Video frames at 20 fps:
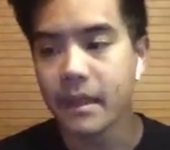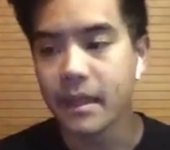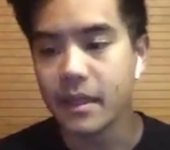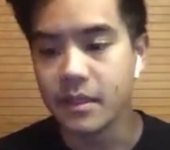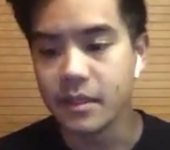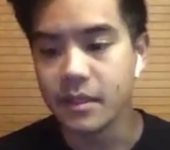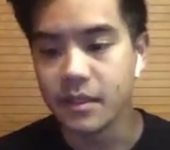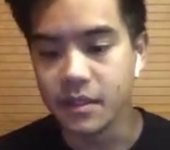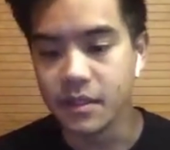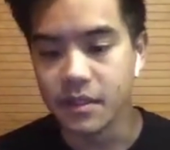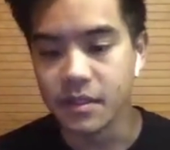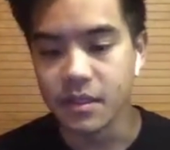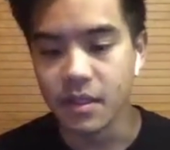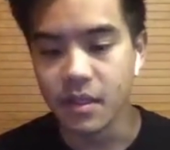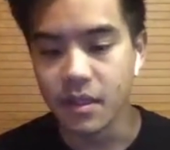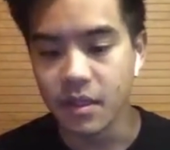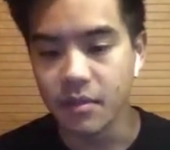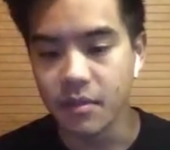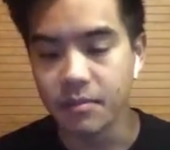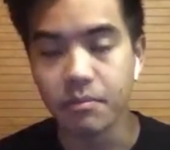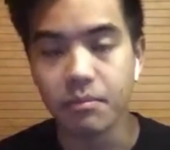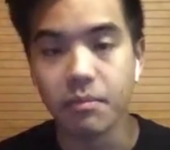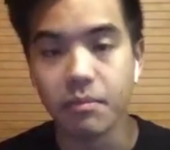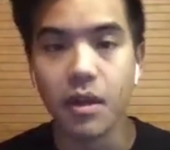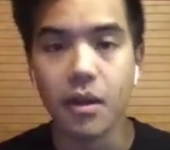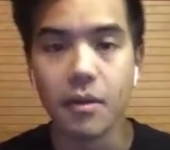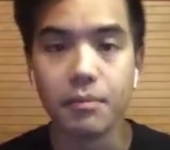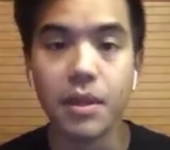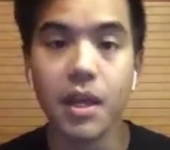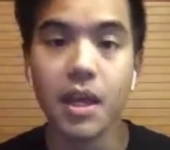is a,
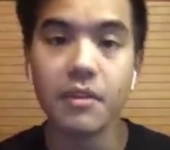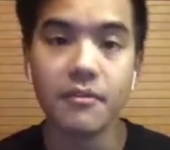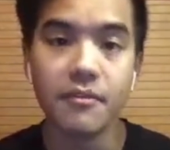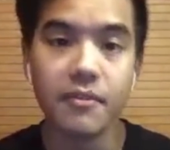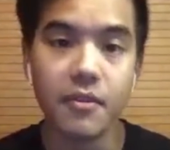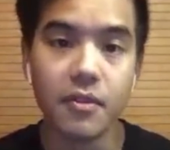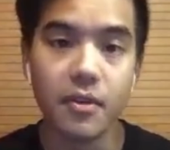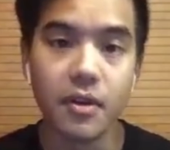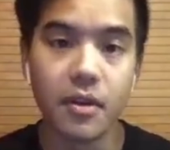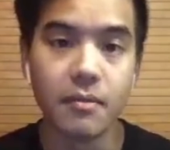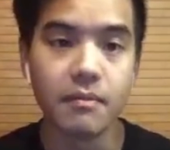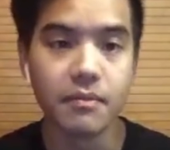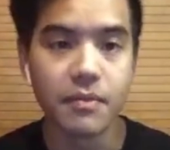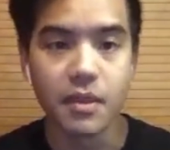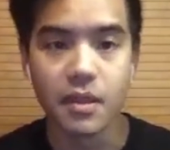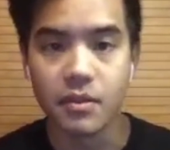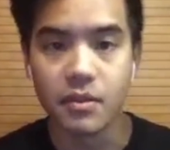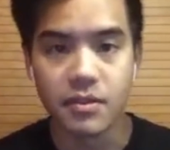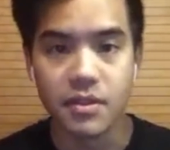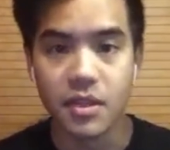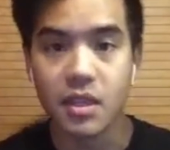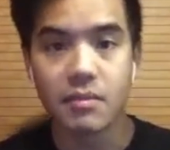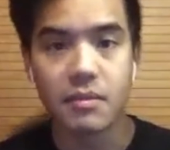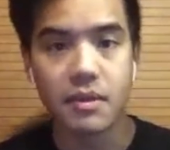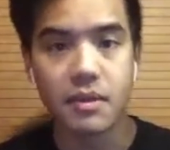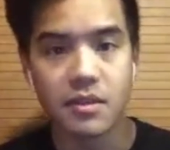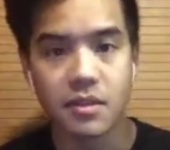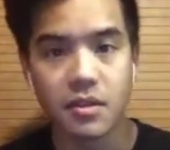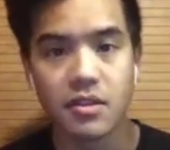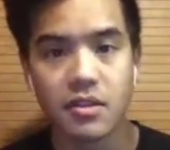a platform, you know, same
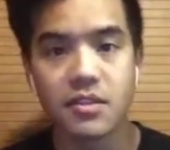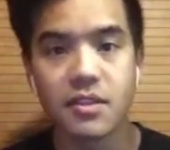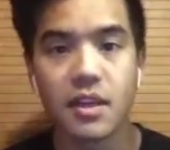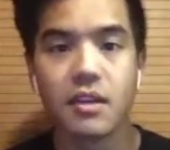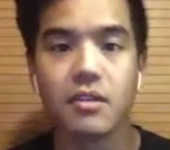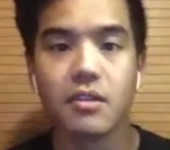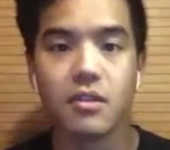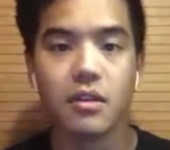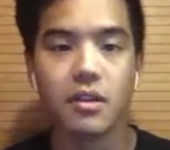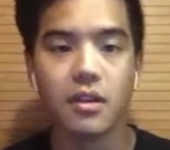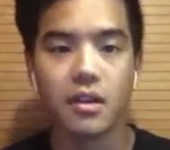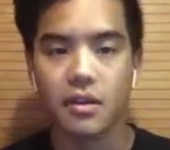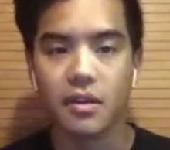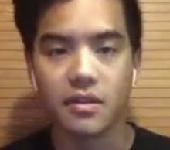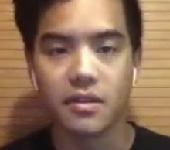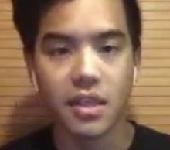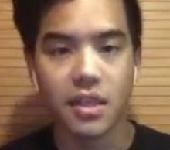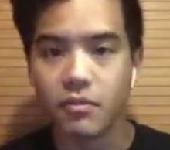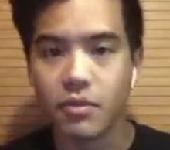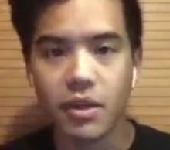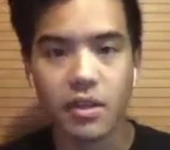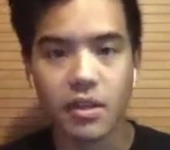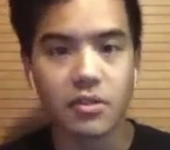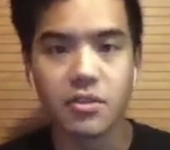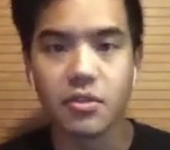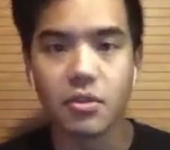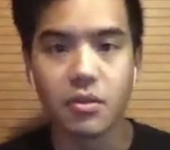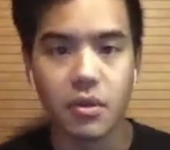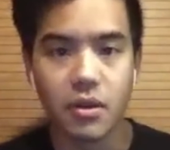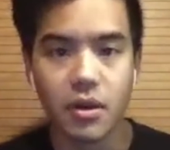as our standard, uh, same
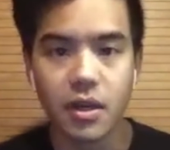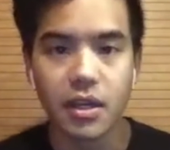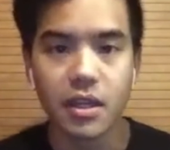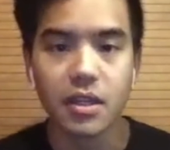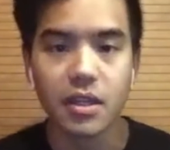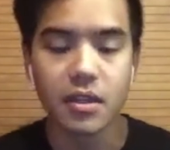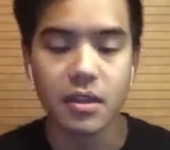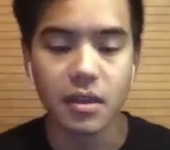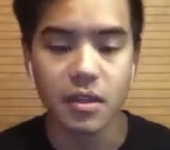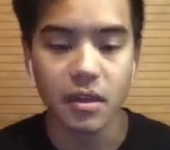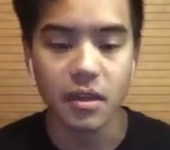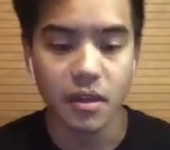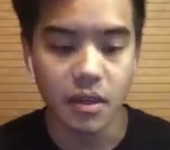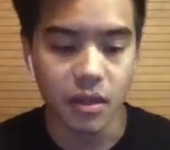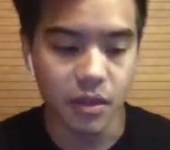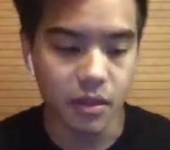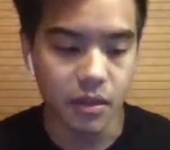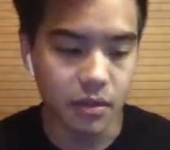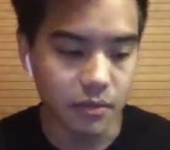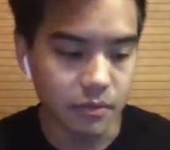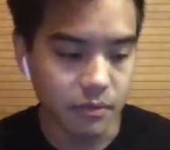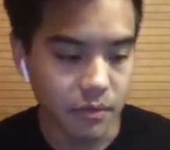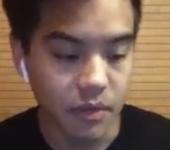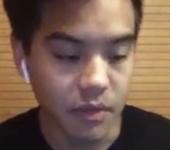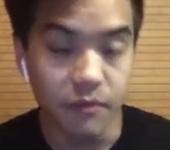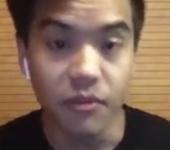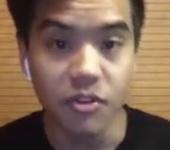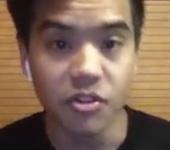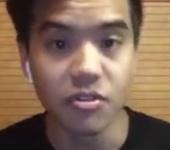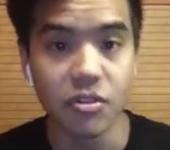regulatory uh,
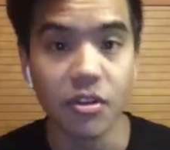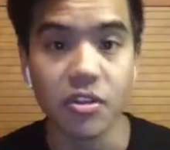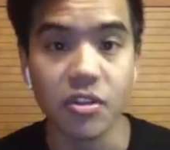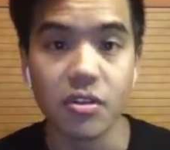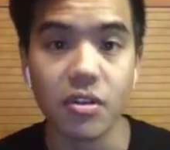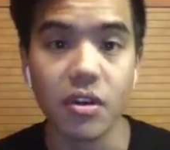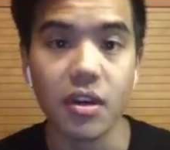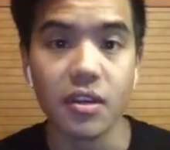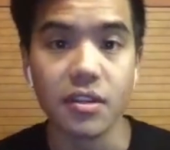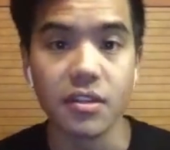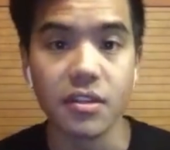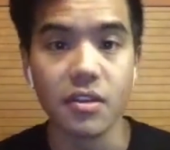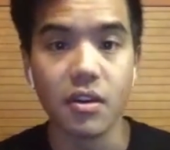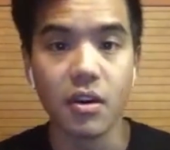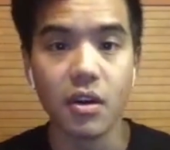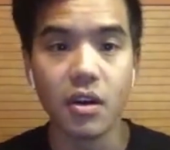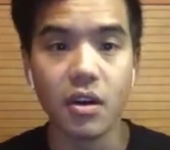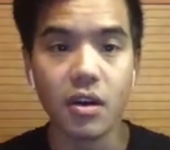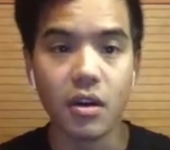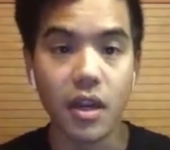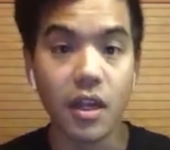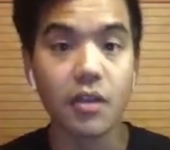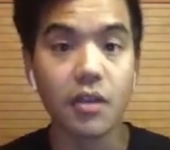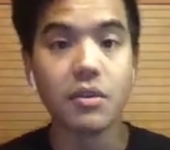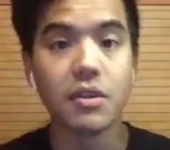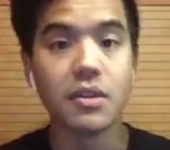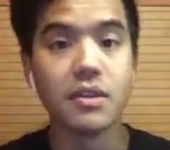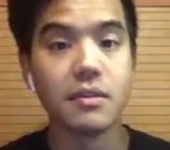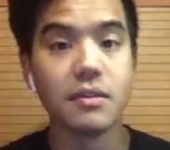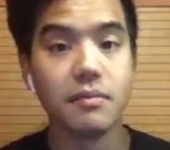infrastructure as our
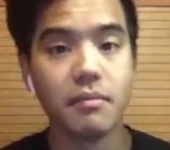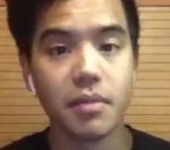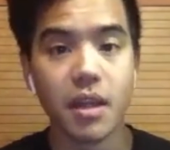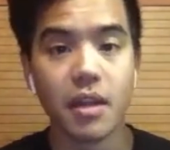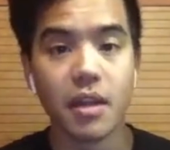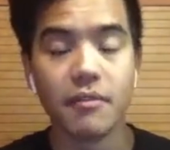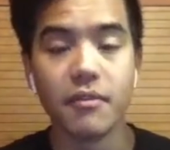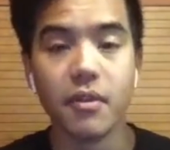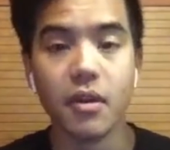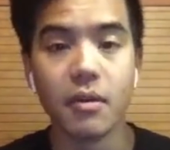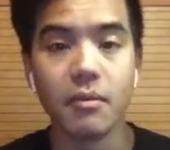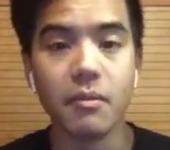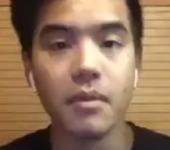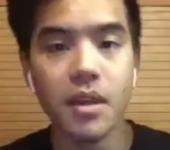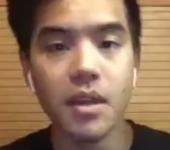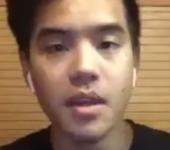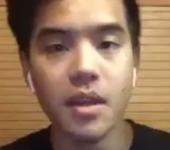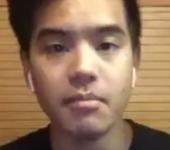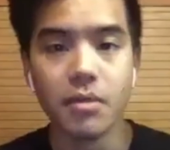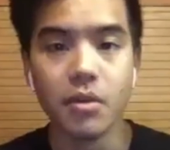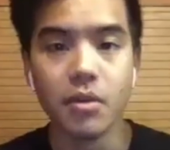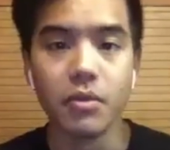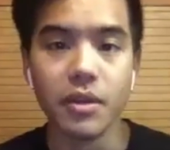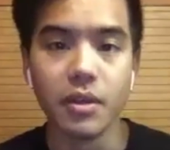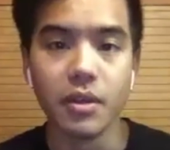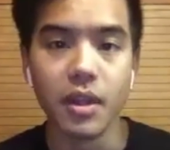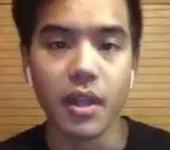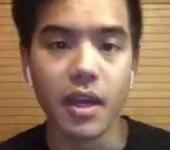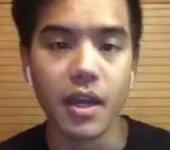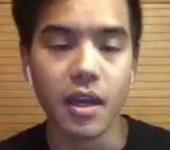equities platform, but we
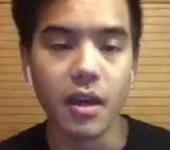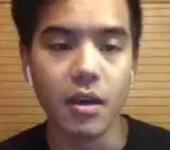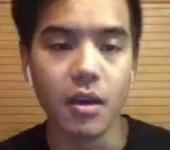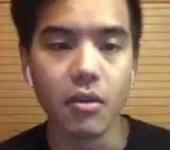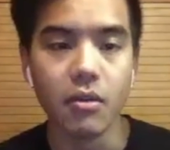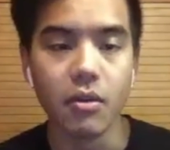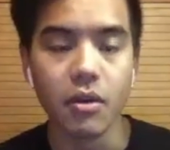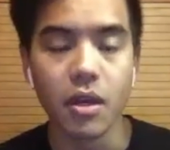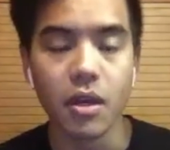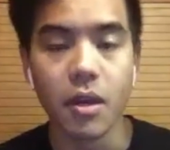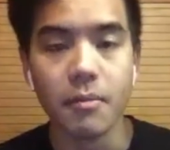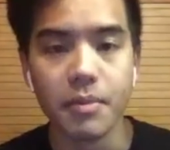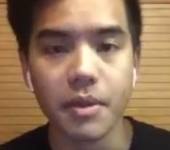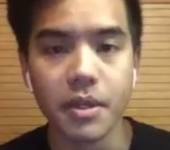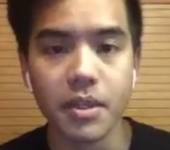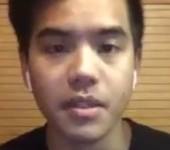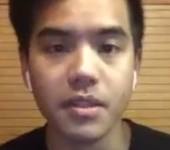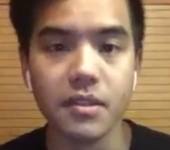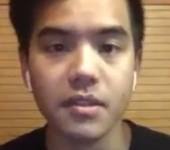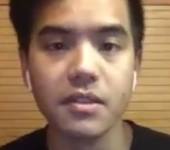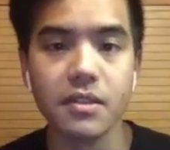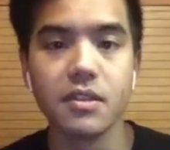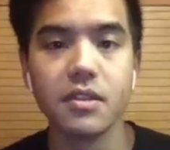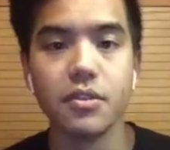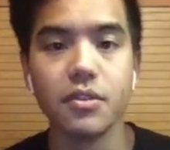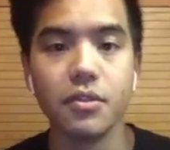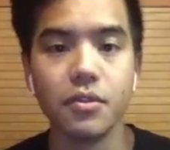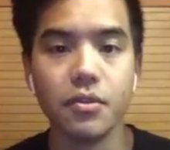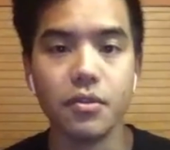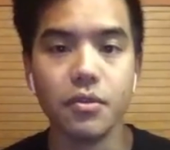allow companies
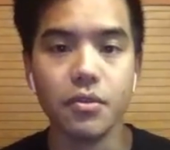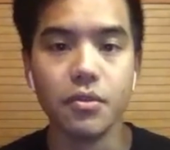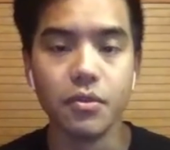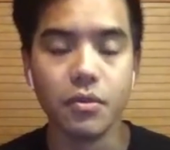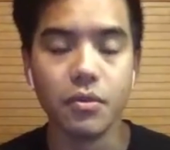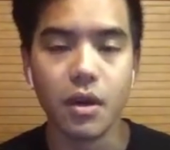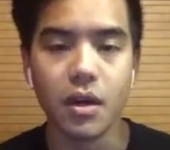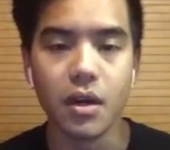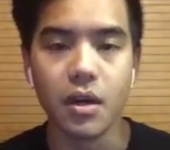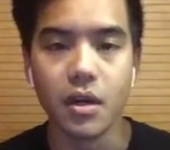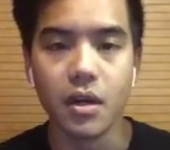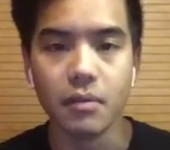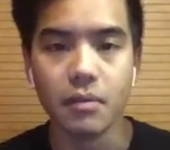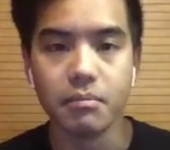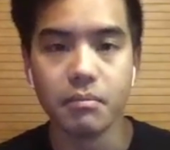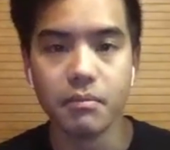to uh,